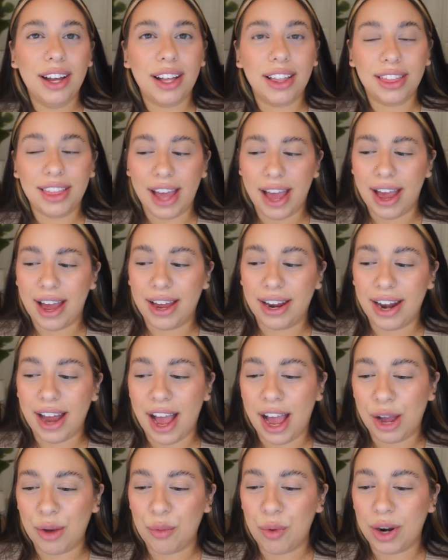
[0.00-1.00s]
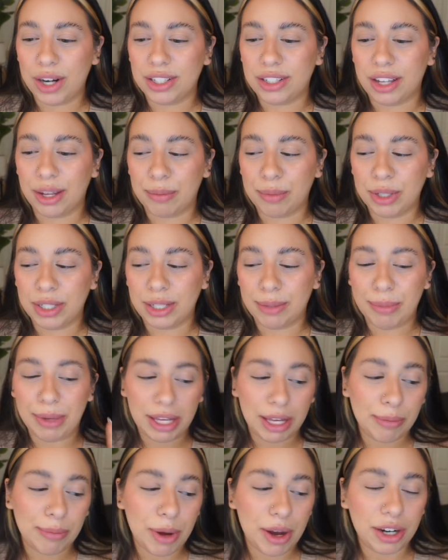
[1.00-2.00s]
that I wanted to like put some
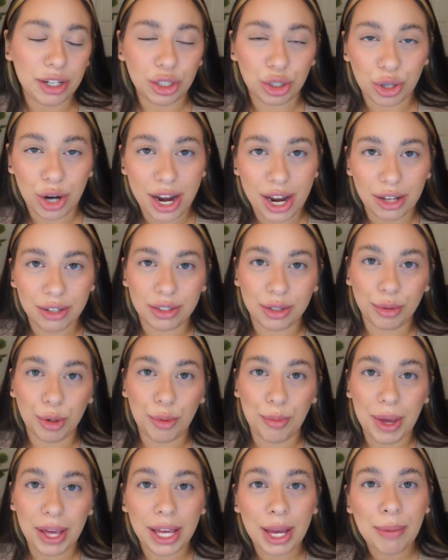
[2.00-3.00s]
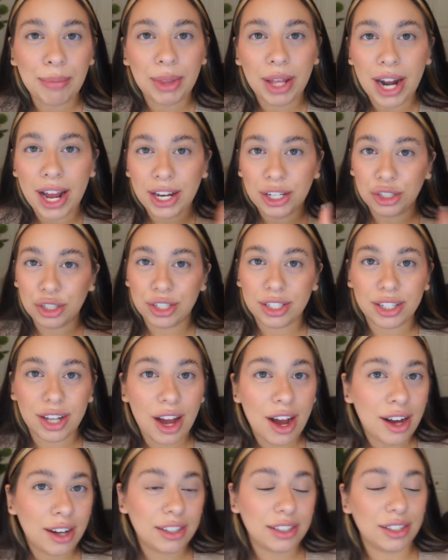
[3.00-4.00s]
makeup on and try out some new makeup that I just
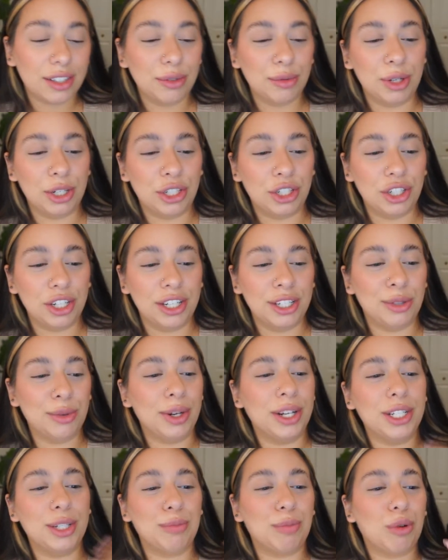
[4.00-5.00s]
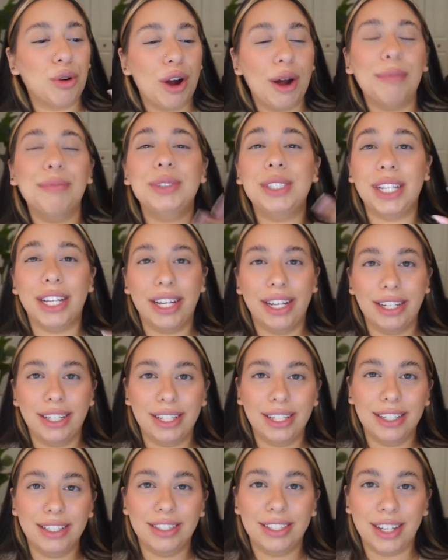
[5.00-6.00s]
got, which is what has prompted
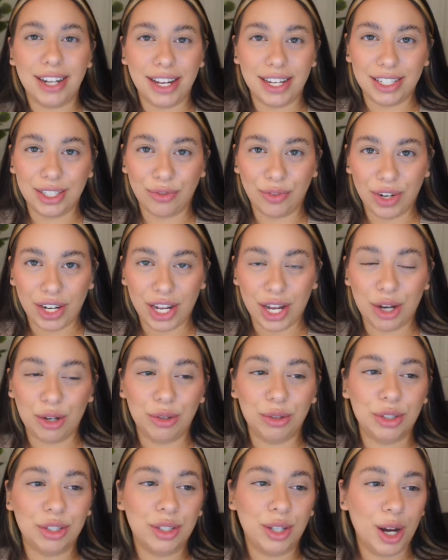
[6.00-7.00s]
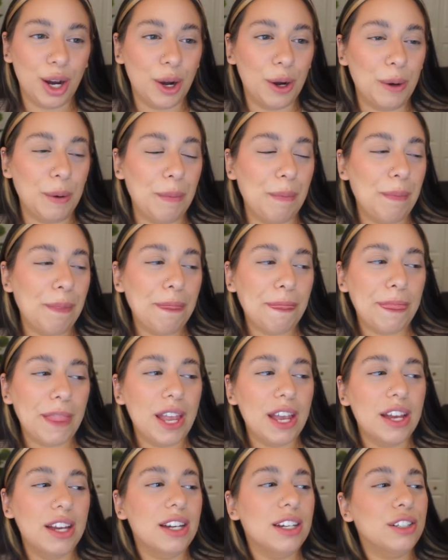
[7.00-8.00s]
today's video. So
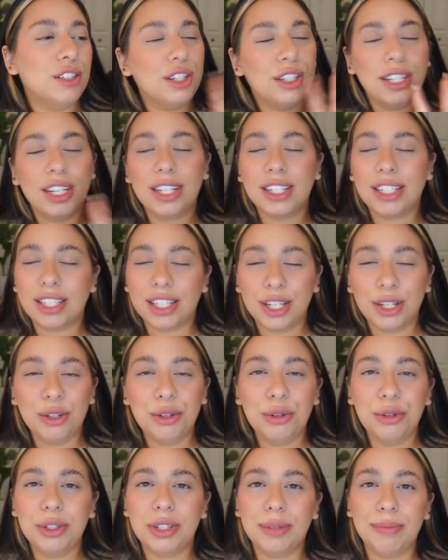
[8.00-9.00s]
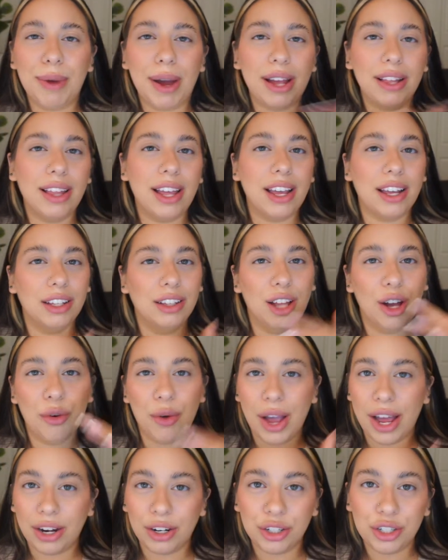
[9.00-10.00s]
just excuse my like low
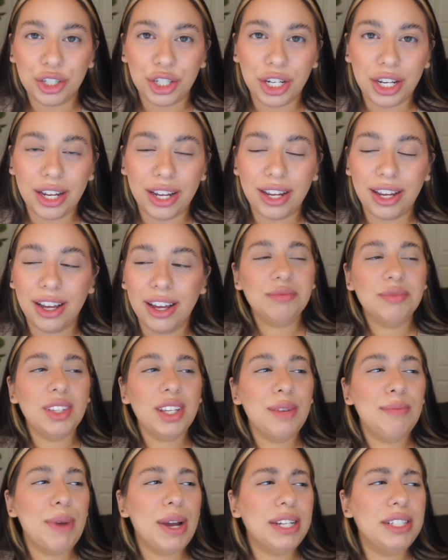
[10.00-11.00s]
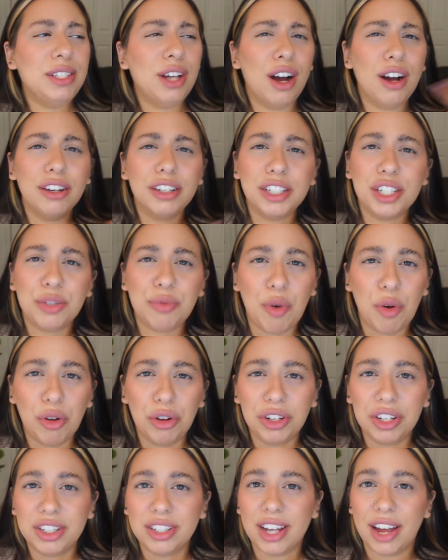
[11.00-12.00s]
energy. My tongue is
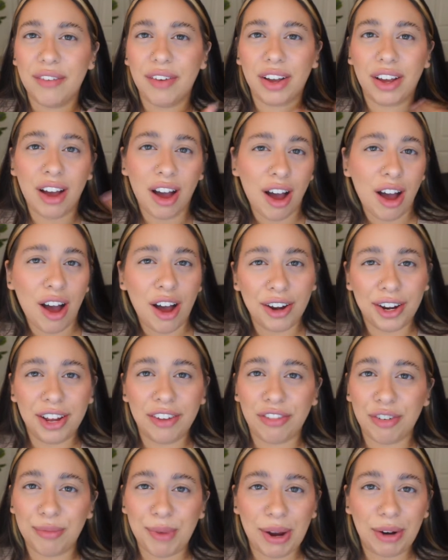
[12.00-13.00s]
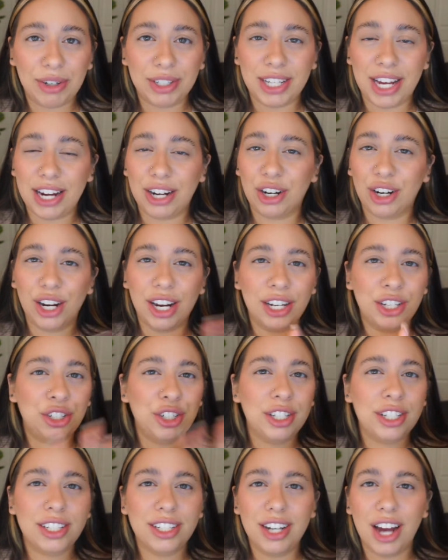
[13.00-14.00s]
swollen because I have a cut on it from my retainer. It's
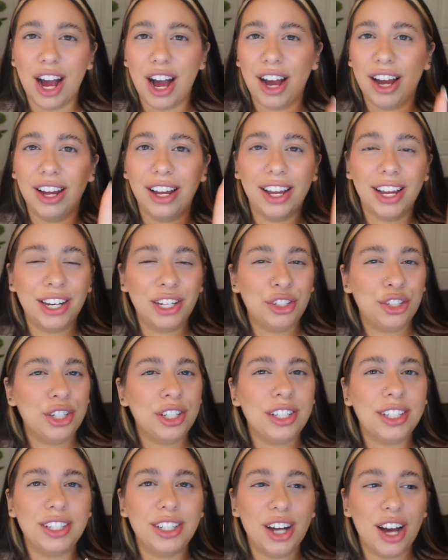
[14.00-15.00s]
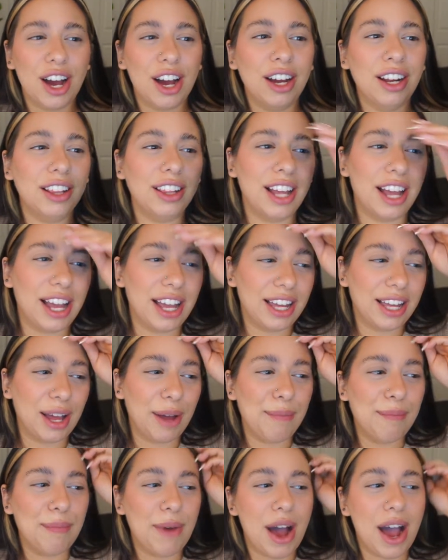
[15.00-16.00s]
just not like
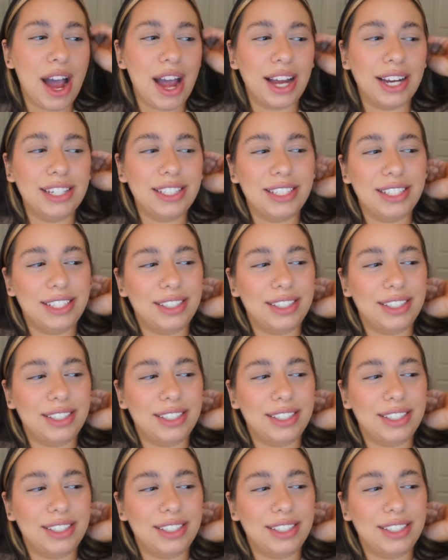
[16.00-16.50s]
my